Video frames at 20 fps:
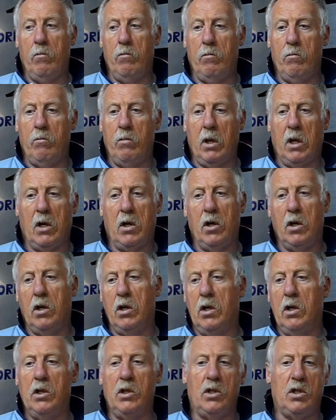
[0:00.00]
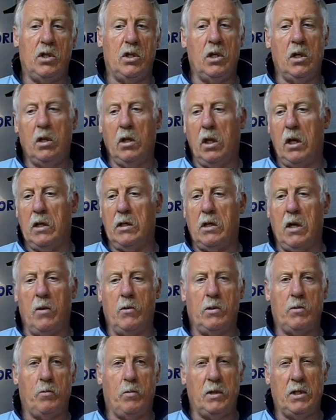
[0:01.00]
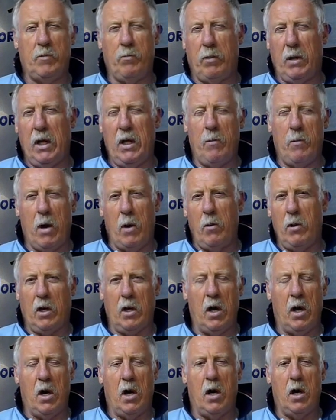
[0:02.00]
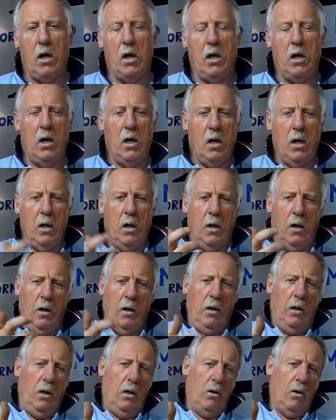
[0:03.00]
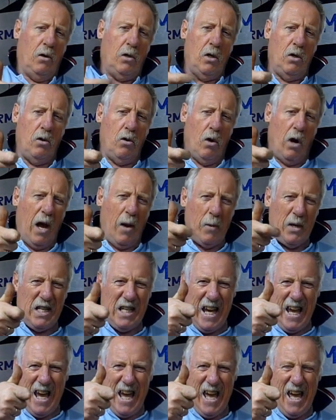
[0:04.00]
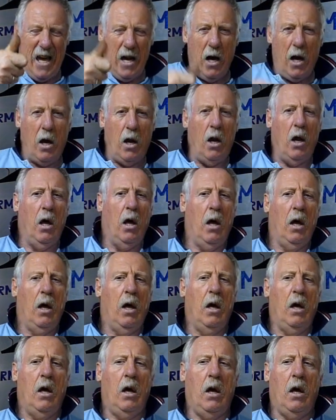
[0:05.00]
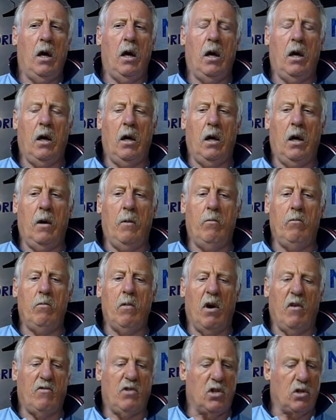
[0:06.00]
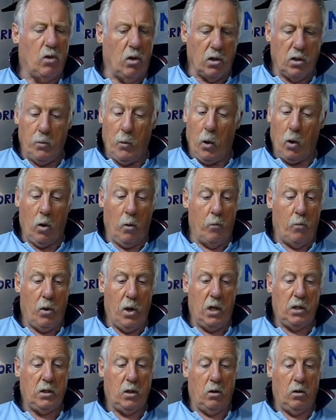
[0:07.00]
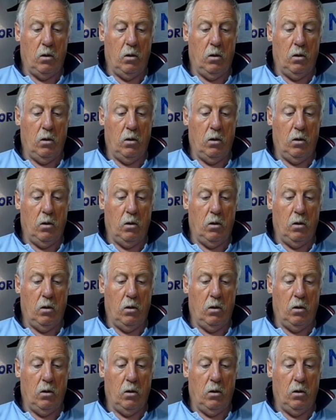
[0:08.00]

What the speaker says: because like I say, I was playing about with the gun, you know, I didn't know how much air. I've just got a small compressor,